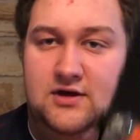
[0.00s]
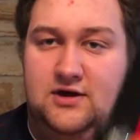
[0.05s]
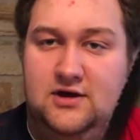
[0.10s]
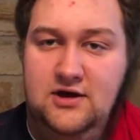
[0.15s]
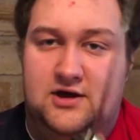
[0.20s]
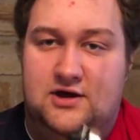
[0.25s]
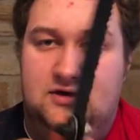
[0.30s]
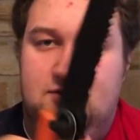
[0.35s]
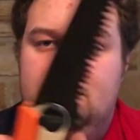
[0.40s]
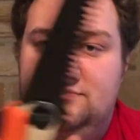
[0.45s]

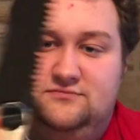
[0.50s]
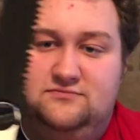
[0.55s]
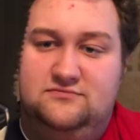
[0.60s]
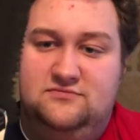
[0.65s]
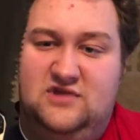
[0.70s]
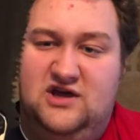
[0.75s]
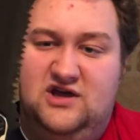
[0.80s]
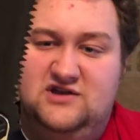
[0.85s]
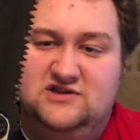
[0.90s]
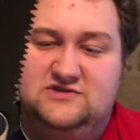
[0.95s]
Um,
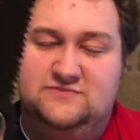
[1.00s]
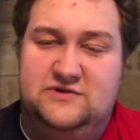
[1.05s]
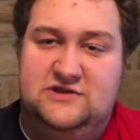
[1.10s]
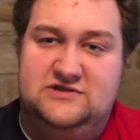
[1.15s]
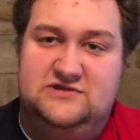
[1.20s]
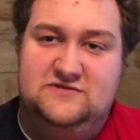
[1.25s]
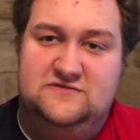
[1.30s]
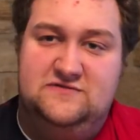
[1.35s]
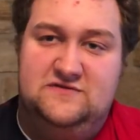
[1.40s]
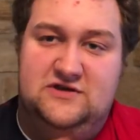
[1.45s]
not
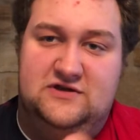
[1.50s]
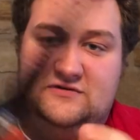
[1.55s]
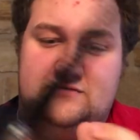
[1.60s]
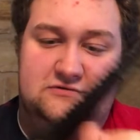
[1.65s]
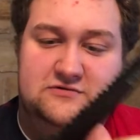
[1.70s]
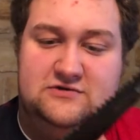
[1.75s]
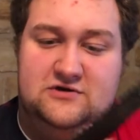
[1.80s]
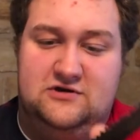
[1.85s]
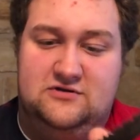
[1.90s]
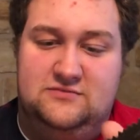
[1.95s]
expensive, like
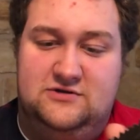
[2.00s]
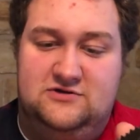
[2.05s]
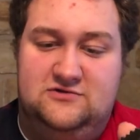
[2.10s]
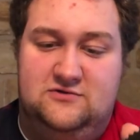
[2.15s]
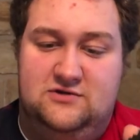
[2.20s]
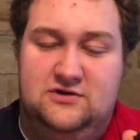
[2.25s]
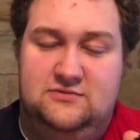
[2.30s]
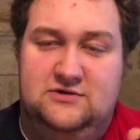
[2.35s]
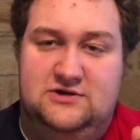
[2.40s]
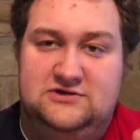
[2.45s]
you're talking about
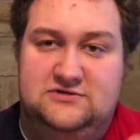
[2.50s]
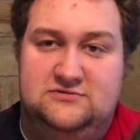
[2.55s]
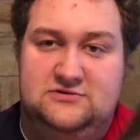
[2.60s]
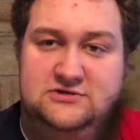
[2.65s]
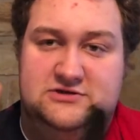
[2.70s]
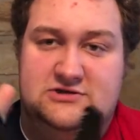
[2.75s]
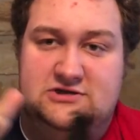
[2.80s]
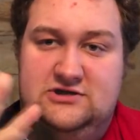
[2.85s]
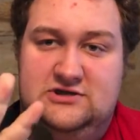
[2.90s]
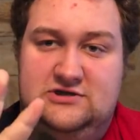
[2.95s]
20 bucks for
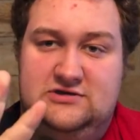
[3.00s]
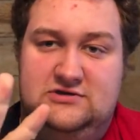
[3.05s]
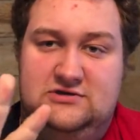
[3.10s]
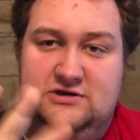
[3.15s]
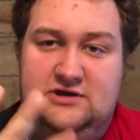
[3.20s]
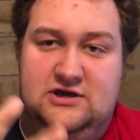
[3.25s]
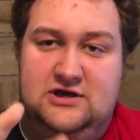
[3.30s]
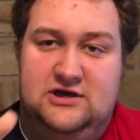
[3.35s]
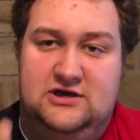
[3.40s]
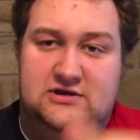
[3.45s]
this thing,
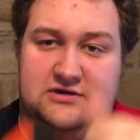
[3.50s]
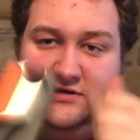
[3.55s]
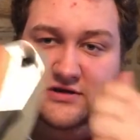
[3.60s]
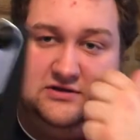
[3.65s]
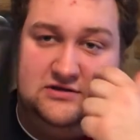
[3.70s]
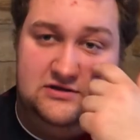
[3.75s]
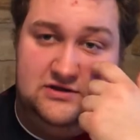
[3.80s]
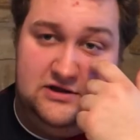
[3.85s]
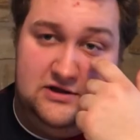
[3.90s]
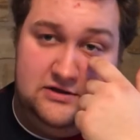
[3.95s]
and
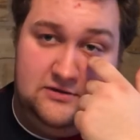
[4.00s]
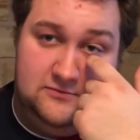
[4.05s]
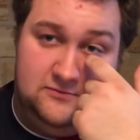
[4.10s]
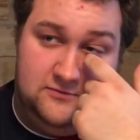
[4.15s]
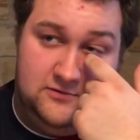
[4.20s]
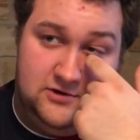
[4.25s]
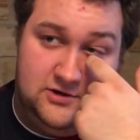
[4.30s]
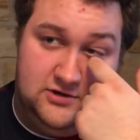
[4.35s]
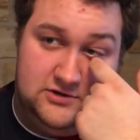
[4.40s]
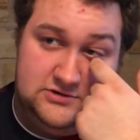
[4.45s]
it
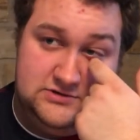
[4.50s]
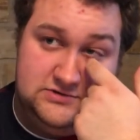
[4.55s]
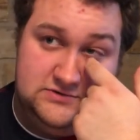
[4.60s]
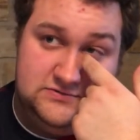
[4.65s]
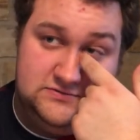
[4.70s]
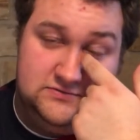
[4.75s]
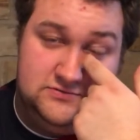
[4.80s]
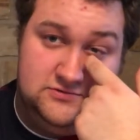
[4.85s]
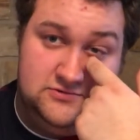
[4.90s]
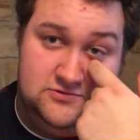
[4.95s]
works
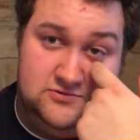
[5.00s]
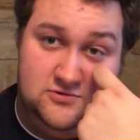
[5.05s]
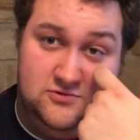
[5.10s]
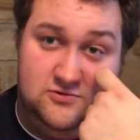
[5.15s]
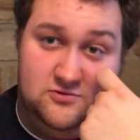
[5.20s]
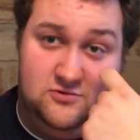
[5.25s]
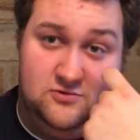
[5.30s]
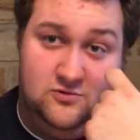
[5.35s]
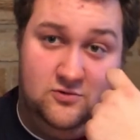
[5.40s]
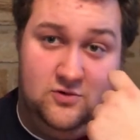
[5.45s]

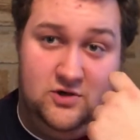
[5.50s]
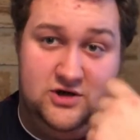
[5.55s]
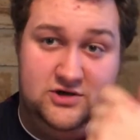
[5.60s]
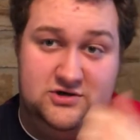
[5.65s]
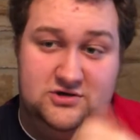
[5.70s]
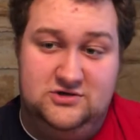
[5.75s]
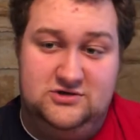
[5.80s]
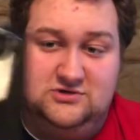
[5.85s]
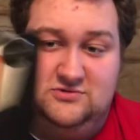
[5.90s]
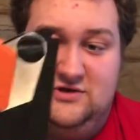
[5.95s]

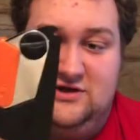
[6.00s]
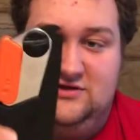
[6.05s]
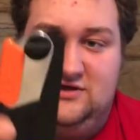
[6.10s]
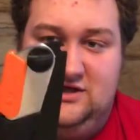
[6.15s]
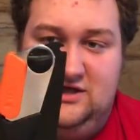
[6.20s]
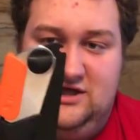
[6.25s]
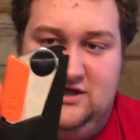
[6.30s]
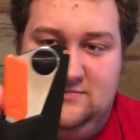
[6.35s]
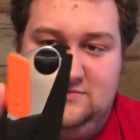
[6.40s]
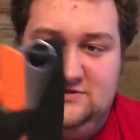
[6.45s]
wonders around the
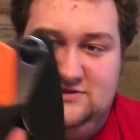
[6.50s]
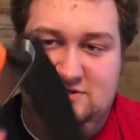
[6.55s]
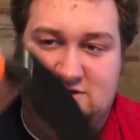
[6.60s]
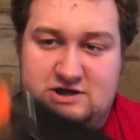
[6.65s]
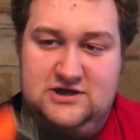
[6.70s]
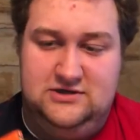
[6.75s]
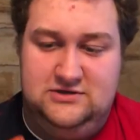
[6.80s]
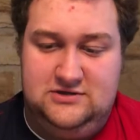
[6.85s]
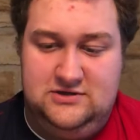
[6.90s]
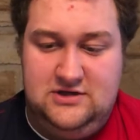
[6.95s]

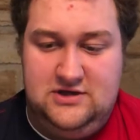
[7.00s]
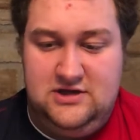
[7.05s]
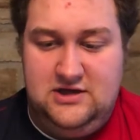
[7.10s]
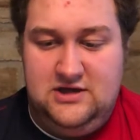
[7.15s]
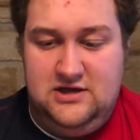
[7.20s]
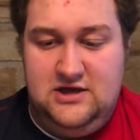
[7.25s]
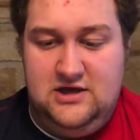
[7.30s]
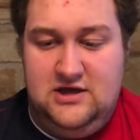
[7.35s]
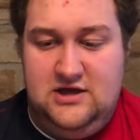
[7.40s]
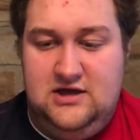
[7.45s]
campsite.
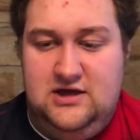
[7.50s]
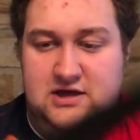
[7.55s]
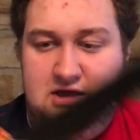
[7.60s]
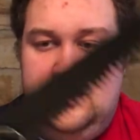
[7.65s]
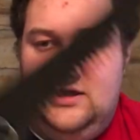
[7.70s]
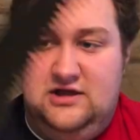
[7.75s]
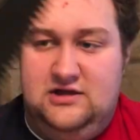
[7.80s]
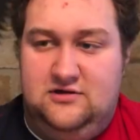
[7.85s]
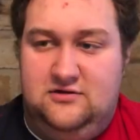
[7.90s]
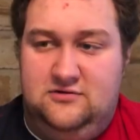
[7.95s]

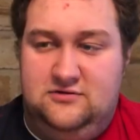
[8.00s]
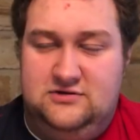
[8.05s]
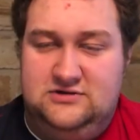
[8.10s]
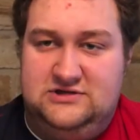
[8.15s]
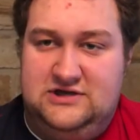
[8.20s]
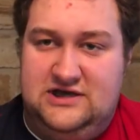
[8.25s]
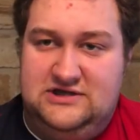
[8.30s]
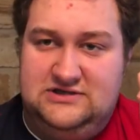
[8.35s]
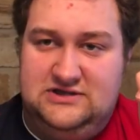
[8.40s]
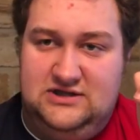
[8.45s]
It, of course,
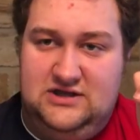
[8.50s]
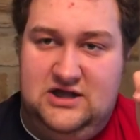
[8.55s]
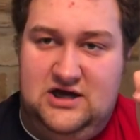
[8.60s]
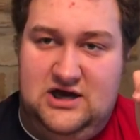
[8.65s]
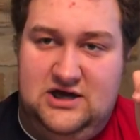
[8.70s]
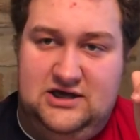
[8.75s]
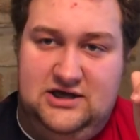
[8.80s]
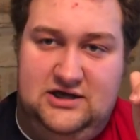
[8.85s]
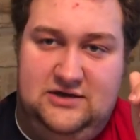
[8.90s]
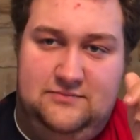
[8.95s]
has
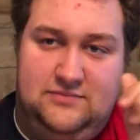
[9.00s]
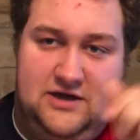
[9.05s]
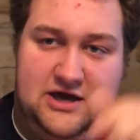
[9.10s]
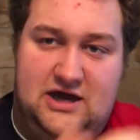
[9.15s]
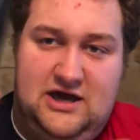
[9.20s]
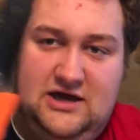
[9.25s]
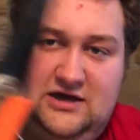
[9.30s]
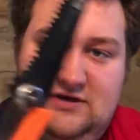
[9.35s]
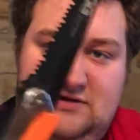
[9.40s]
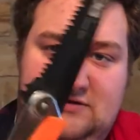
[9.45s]
locking
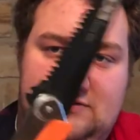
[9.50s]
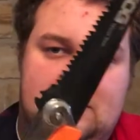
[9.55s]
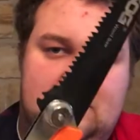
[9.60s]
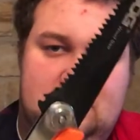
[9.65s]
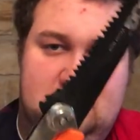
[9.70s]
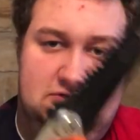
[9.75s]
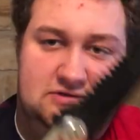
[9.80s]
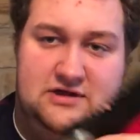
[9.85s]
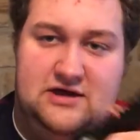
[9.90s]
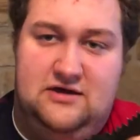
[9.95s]
back.
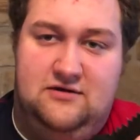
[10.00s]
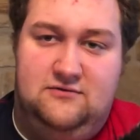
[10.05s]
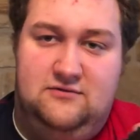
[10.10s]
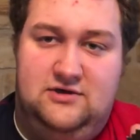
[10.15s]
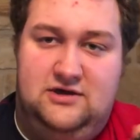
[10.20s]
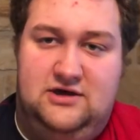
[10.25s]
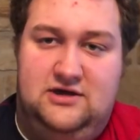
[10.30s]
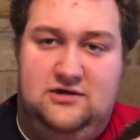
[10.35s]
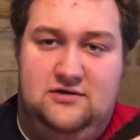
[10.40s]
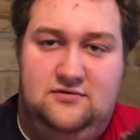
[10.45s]
That
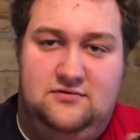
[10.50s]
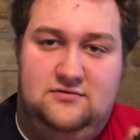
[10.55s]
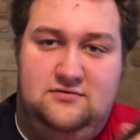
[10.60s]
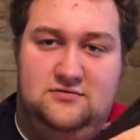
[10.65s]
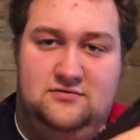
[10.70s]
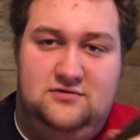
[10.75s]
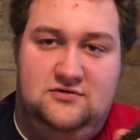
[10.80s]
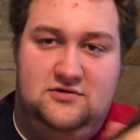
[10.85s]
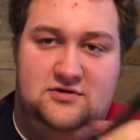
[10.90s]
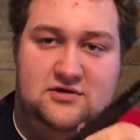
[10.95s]
way,
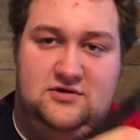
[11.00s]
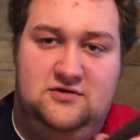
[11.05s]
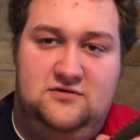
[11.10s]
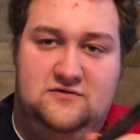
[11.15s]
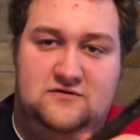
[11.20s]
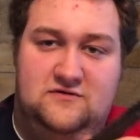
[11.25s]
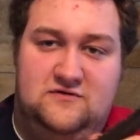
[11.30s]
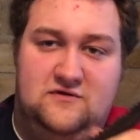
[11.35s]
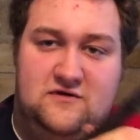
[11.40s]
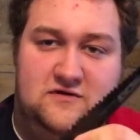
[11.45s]

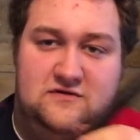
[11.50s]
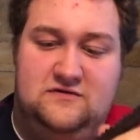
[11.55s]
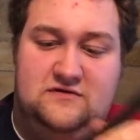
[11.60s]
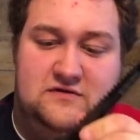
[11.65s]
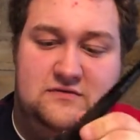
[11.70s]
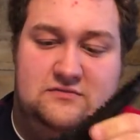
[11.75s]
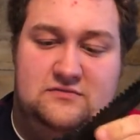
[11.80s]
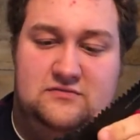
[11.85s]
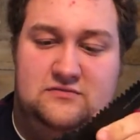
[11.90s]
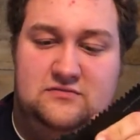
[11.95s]
sawing
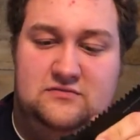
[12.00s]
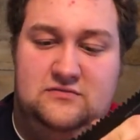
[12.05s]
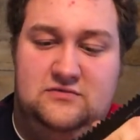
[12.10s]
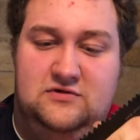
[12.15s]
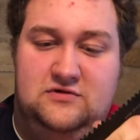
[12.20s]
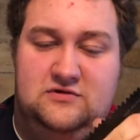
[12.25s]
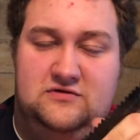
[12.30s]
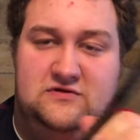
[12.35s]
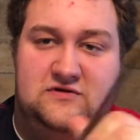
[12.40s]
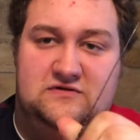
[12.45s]
something
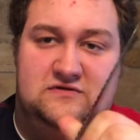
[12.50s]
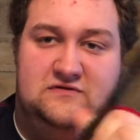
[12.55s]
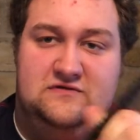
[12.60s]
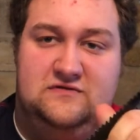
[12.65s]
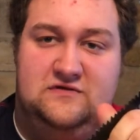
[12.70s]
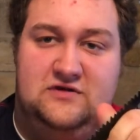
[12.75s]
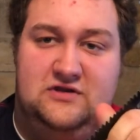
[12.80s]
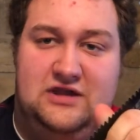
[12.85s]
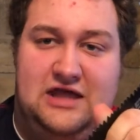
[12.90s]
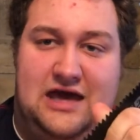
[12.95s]

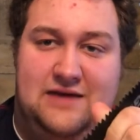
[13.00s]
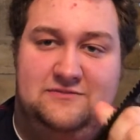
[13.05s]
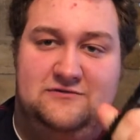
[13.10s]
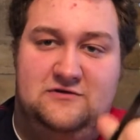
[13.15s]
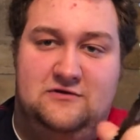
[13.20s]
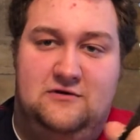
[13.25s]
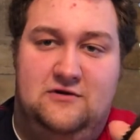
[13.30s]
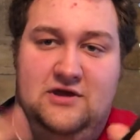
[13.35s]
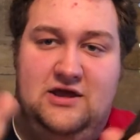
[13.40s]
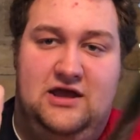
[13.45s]
doesn't collapse
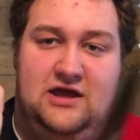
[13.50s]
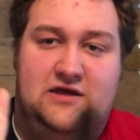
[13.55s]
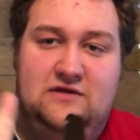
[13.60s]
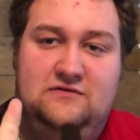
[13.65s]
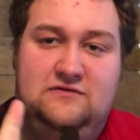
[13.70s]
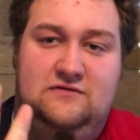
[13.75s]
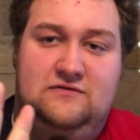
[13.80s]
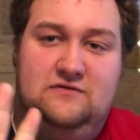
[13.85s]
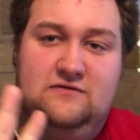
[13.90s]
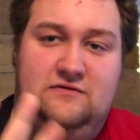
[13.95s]
on your
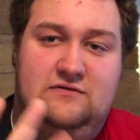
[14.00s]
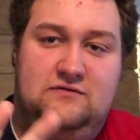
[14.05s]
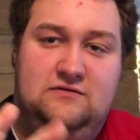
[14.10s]
hands.